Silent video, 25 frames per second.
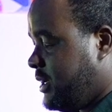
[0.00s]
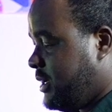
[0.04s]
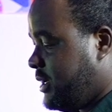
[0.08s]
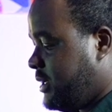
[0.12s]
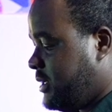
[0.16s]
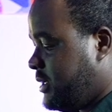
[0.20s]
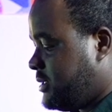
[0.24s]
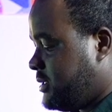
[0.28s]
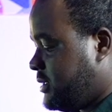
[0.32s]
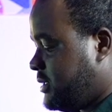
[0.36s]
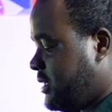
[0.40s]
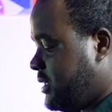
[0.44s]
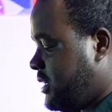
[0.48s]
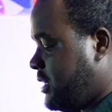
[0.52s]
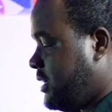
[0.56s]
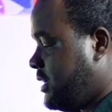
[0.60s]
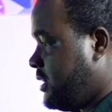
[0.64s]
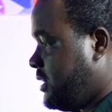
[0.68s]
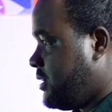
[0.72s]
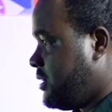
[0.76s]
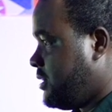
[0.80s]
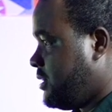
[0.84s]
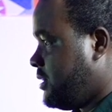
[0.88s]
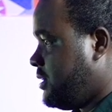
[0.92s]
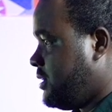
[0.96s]
it's
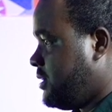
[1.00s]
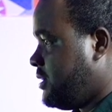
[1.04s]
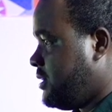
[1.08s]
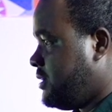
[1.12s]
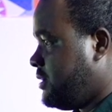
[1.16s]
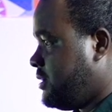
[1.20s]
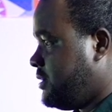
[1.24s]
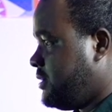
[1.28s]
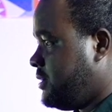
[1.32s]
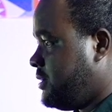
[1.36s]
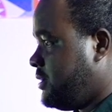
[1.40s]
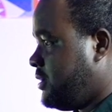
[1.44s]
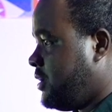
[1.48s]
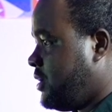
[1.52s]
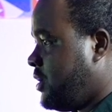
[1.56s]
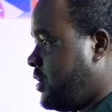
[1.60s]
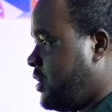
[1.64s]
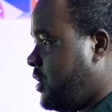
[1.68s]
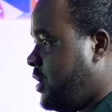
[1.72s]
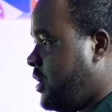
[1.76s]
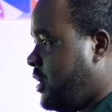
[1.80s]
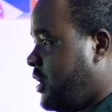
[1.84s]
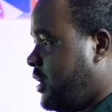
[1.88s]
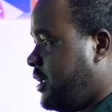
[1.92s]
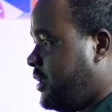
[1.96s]
our God,
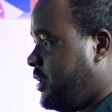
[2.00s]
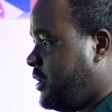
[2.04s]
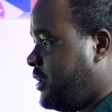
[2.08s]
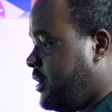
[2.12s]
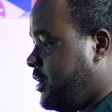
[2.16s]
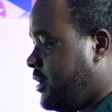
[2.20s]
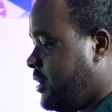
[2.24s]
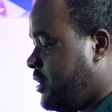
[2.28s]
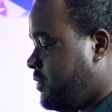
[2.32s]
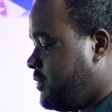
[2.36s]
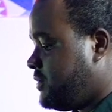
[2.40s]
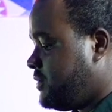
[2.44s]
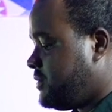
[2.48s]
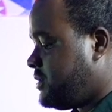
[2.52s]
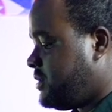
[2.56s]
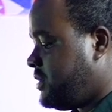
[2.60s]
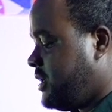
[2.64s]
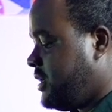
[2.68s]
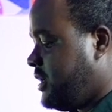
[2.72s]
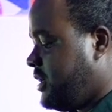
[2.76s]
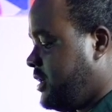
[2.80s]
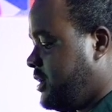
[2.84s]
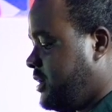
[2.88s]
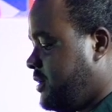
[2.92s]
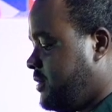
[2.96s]
and I will
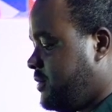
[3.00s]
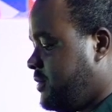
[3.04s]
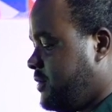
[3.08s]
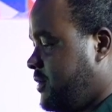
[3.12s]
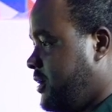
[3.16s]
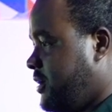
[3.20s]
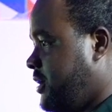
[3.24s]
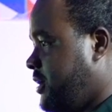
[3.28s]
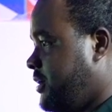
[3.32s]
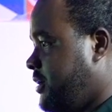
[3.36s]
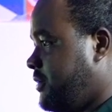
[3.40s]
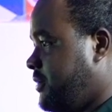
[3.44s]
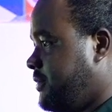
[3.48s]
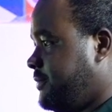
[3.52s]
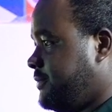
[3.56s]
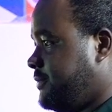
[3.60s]
sing how great